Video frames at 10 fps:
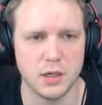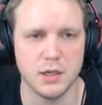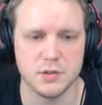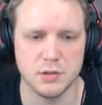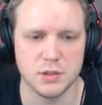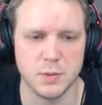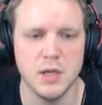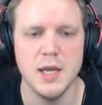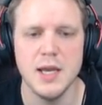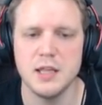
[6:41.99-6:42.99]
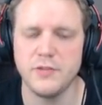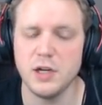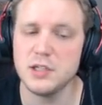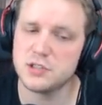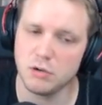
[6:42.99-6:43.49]
Okay, so well. And then
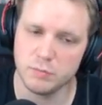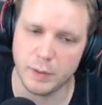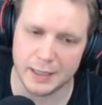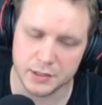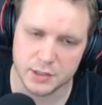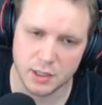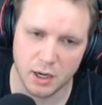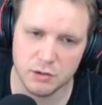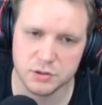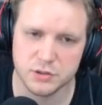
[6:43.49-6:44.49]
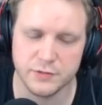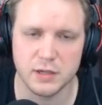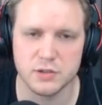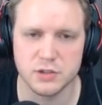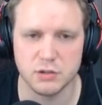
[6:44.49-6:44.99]
finally, Soulbind. I also
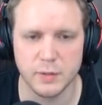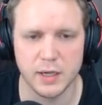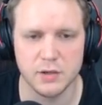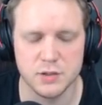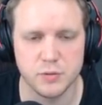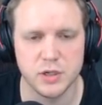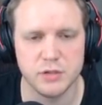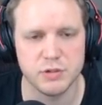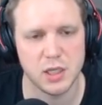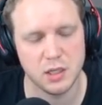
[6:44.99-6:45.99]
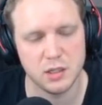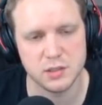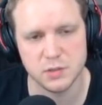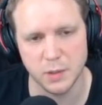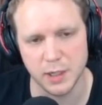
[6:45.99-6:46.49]
found Soulbind pretty
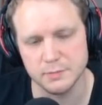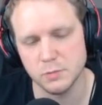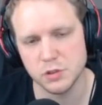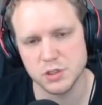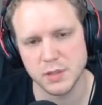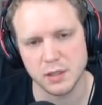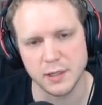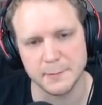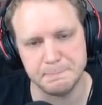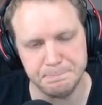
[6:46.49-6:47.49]
ridiculous as well. What do you make of that?